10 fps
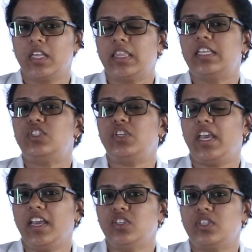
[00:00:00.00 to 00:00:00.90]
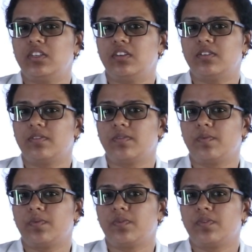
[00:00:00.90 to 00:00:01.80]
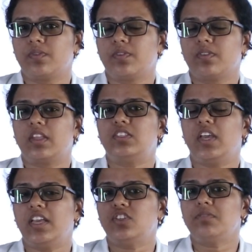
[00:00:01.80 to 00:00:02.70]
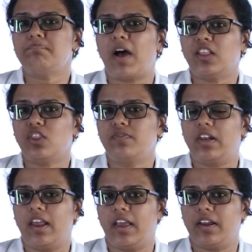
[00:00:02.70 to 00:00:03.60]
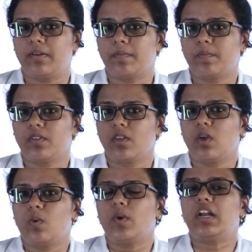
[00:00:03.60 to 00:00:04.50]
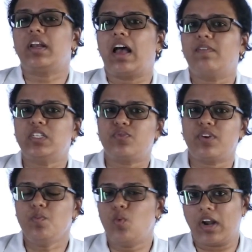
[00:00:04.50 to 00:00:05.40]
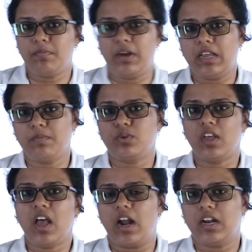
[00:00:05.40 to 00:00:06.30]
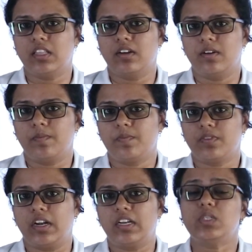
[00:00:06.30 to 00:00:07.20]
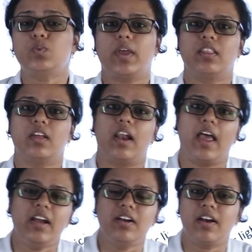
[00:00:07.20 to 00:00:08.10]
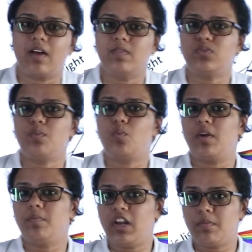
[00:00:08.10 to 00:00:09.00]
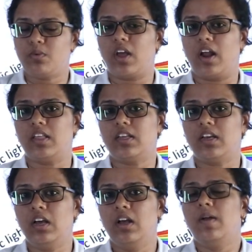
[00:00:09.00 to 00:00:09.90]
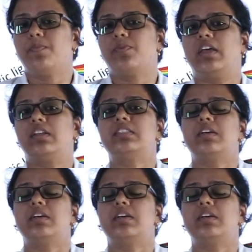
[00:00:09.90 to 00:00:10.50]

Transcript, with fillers: The change in, the change in path of the light when it travels from one medium to the another. That is when the light travels from one medium to the another, there is